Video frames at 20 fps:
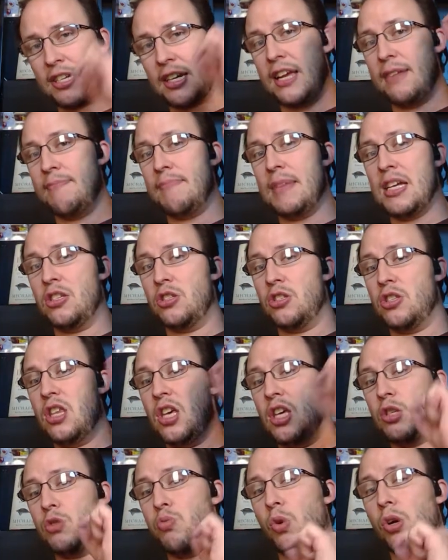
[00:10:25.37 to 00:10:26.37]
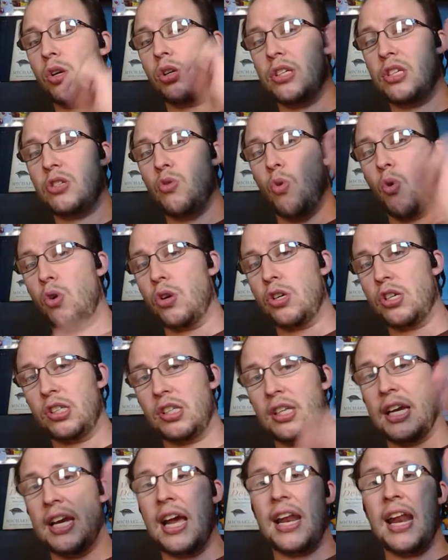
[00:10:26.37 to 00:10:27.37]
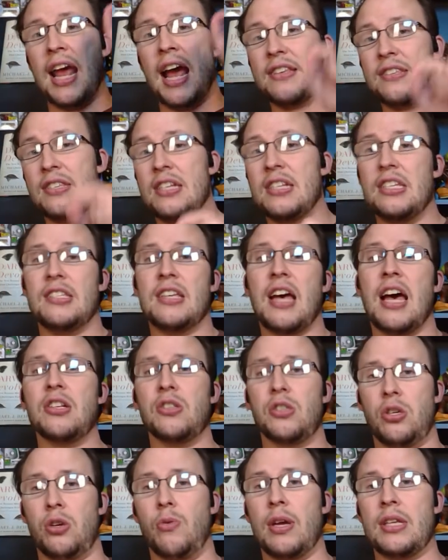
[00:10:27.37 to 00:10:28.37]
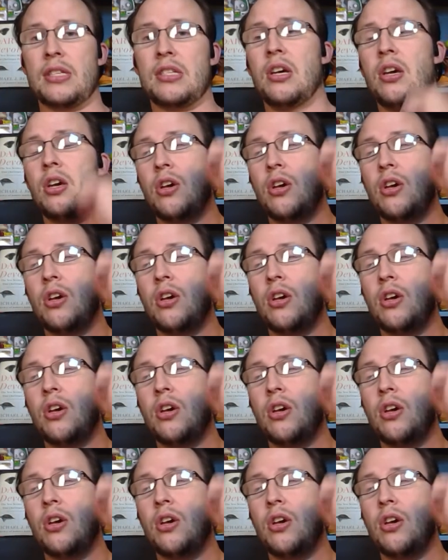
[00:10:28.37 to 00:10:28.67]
it means this world is orderly and has a design to it,